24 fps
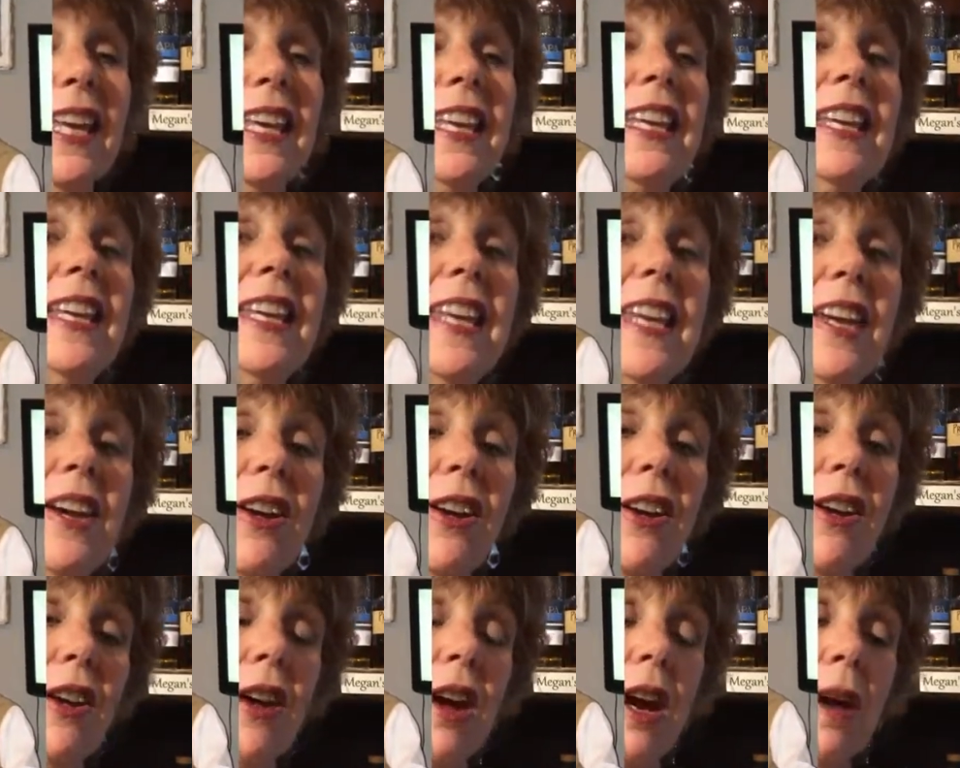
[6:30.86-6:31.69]
it in
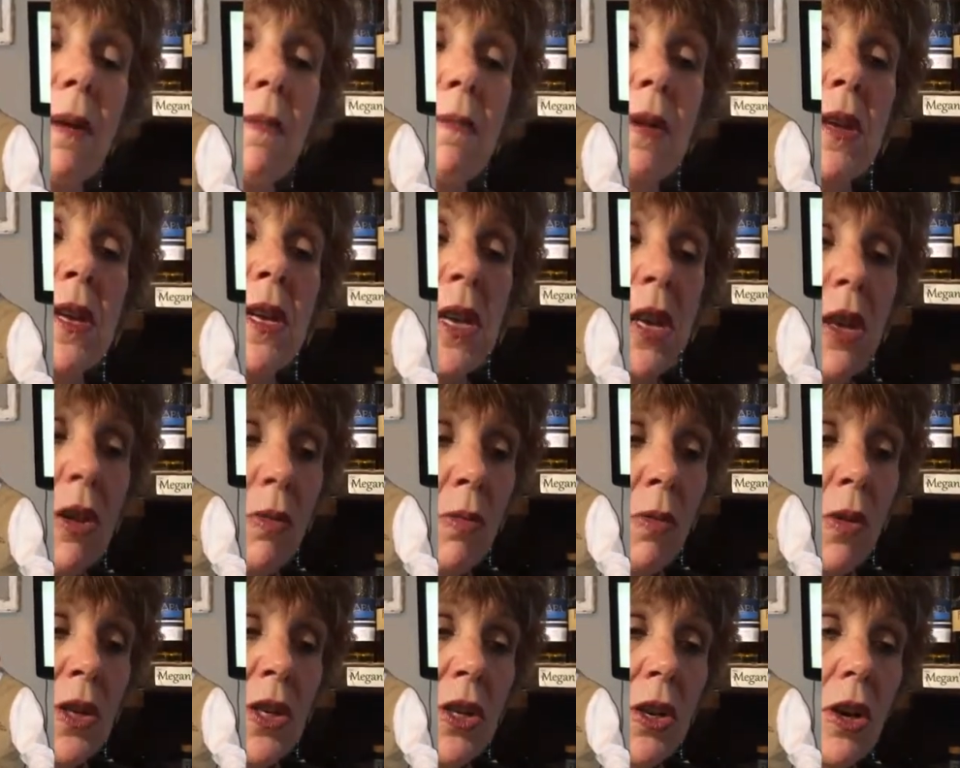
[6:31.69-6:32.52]
here.
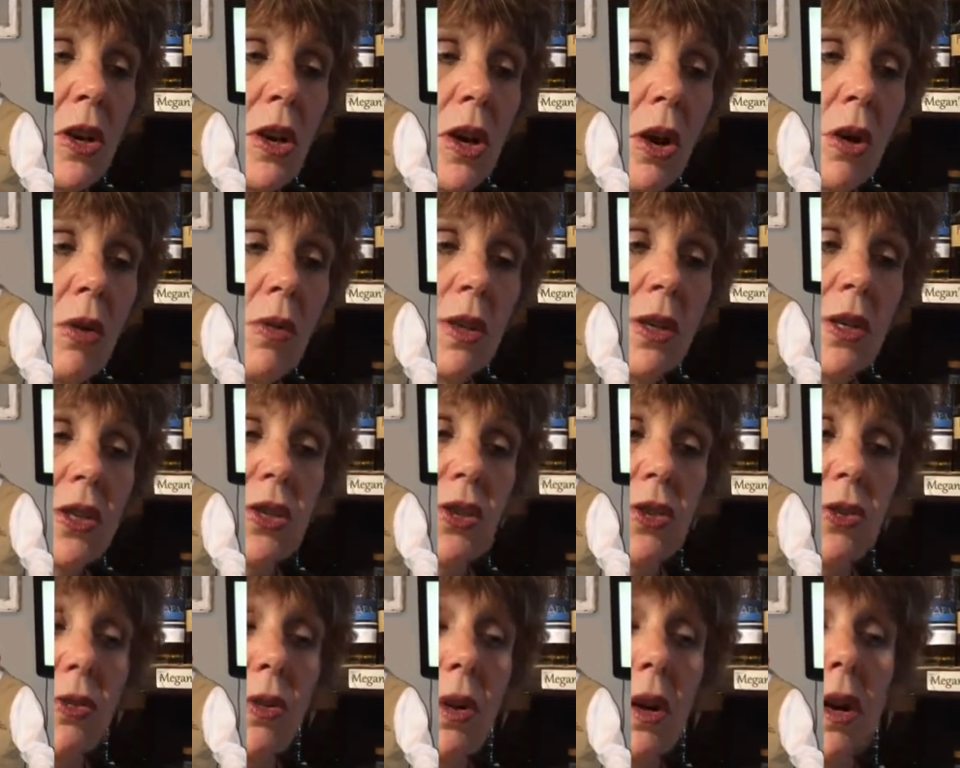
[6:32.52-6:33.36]
When you go
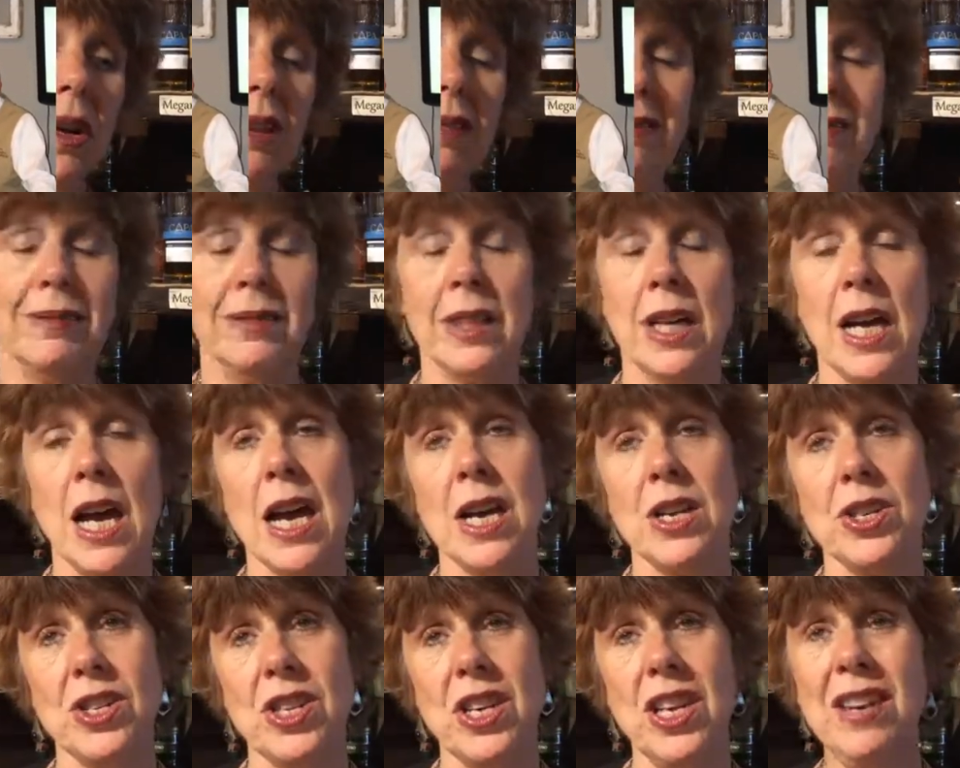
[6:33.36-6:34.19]
into
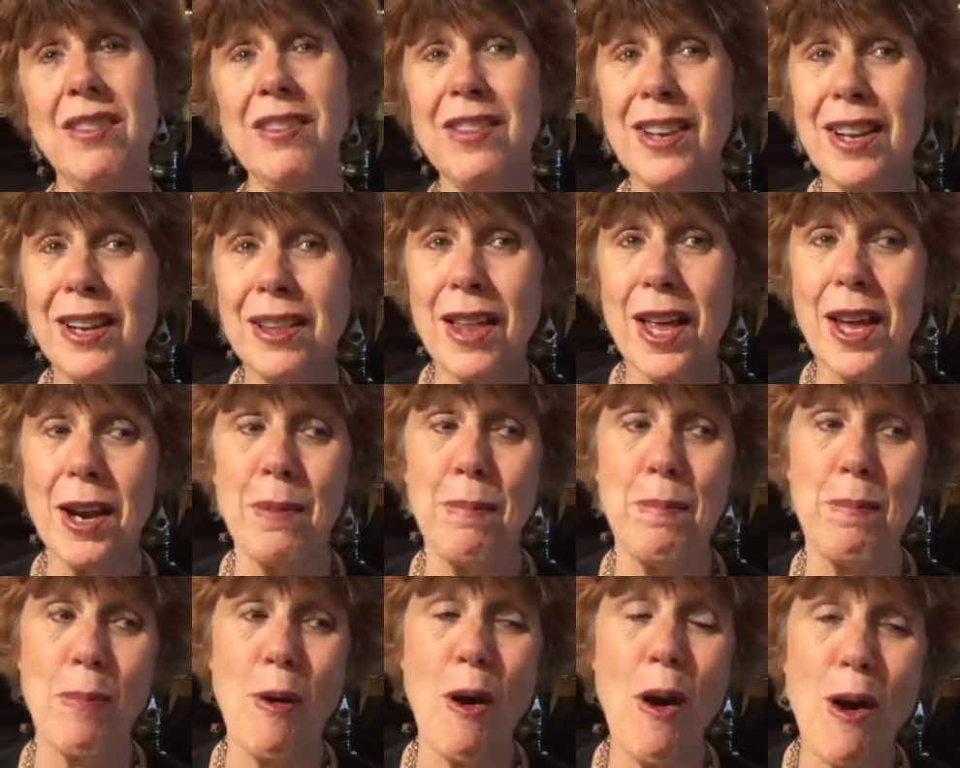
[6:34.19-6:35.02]
even a lot of
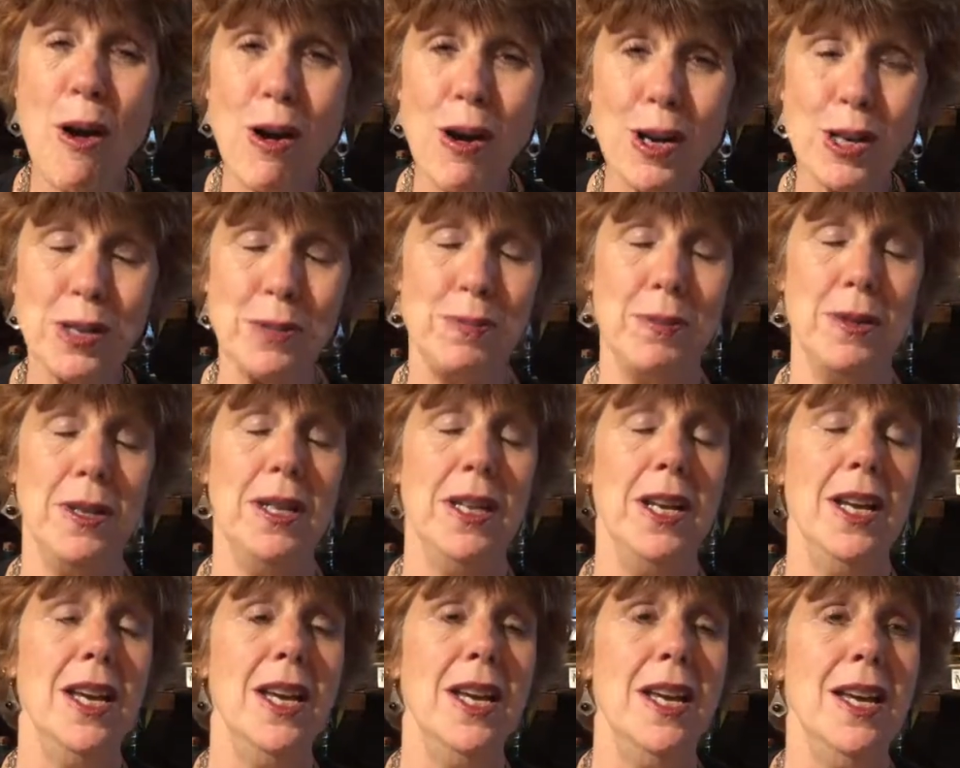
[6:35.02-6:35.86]
bars, but
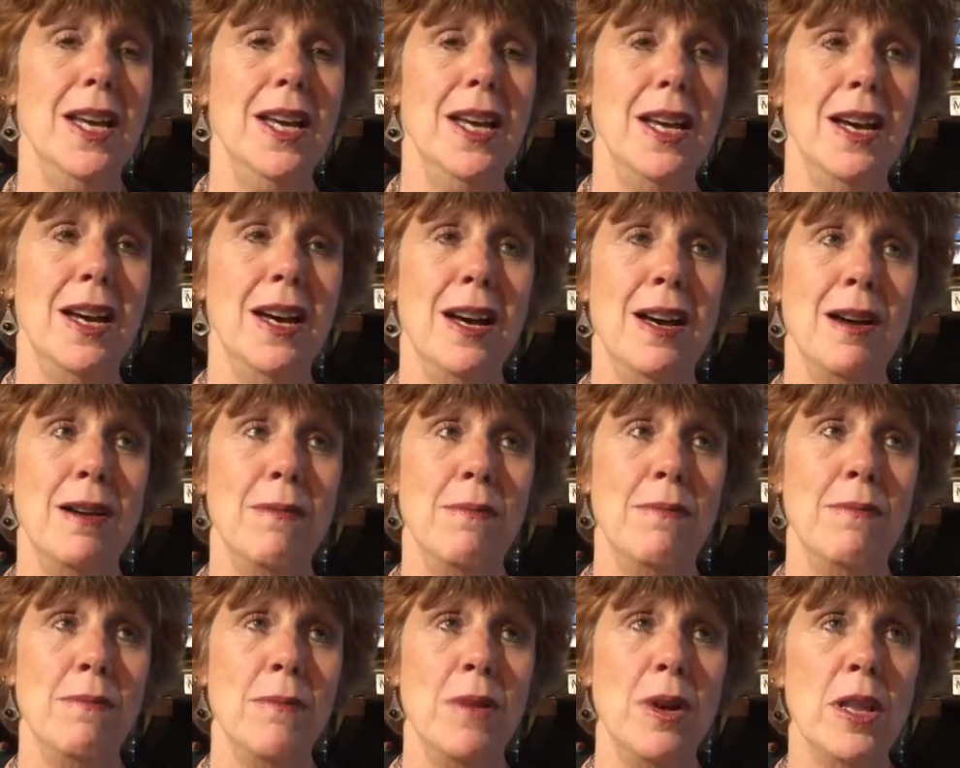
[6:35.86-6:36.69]

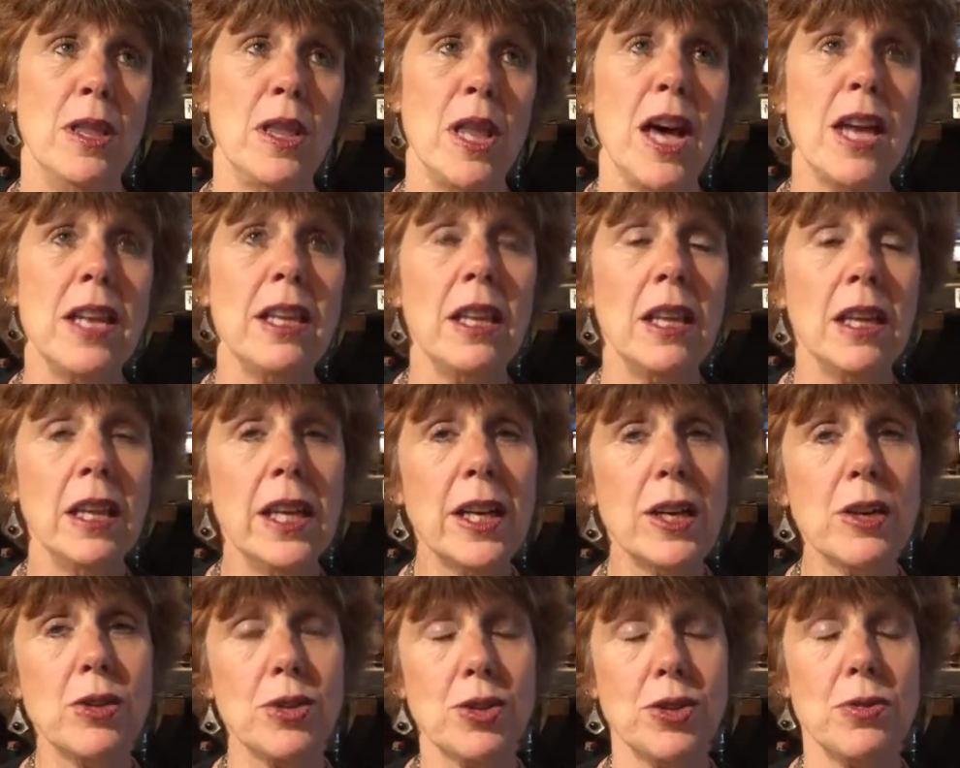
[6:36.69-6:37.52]
a lot of the
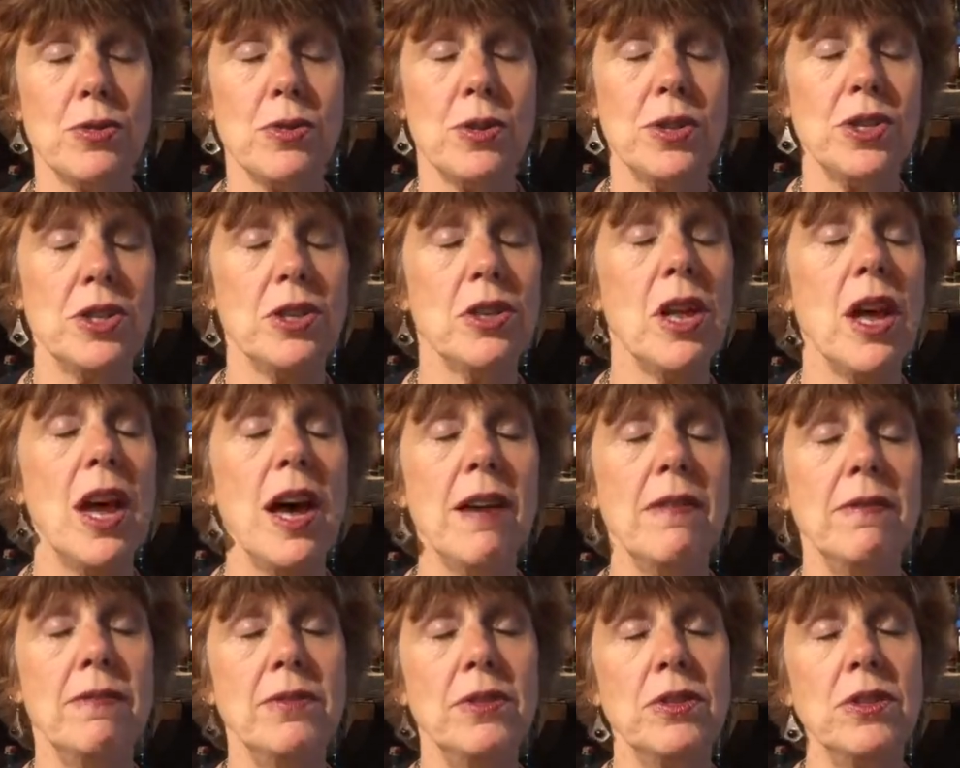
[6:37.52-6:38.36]
liquor stores, they'll
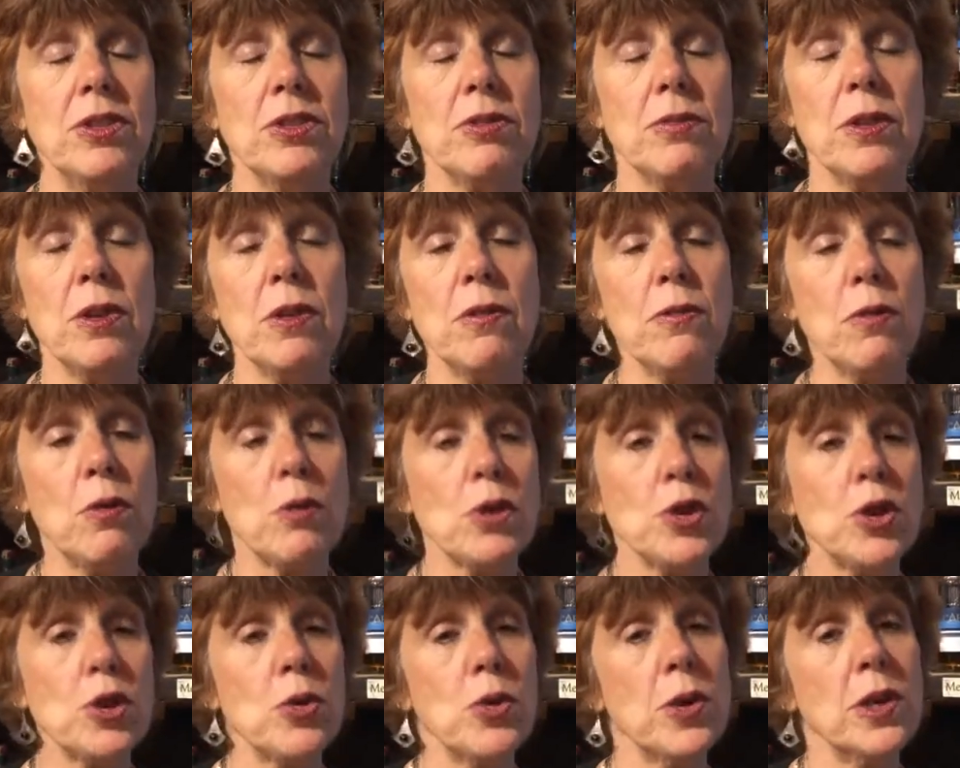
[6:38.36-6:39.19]
have 3 or 4
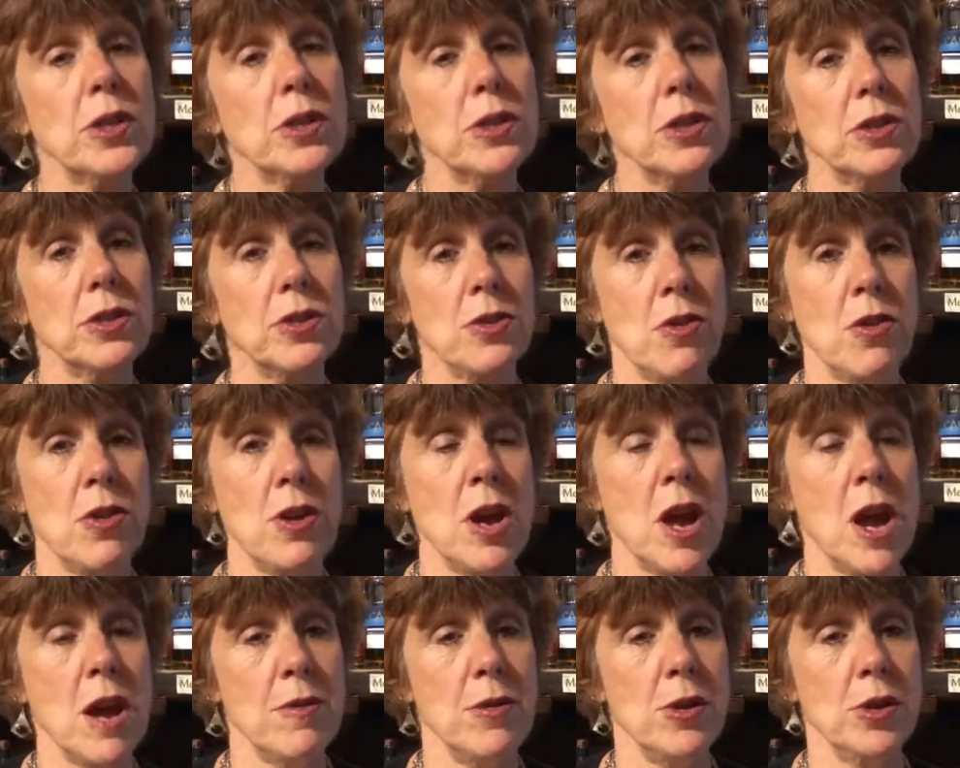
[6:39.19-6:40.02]
choices on
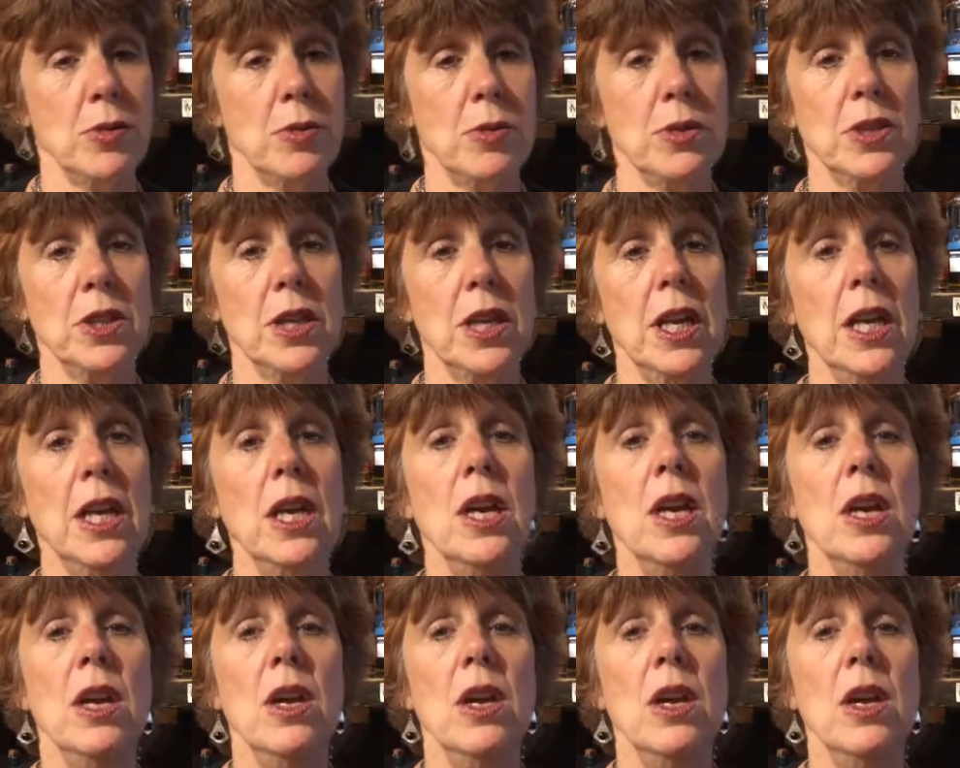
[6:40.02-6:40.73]
Irish whiskey.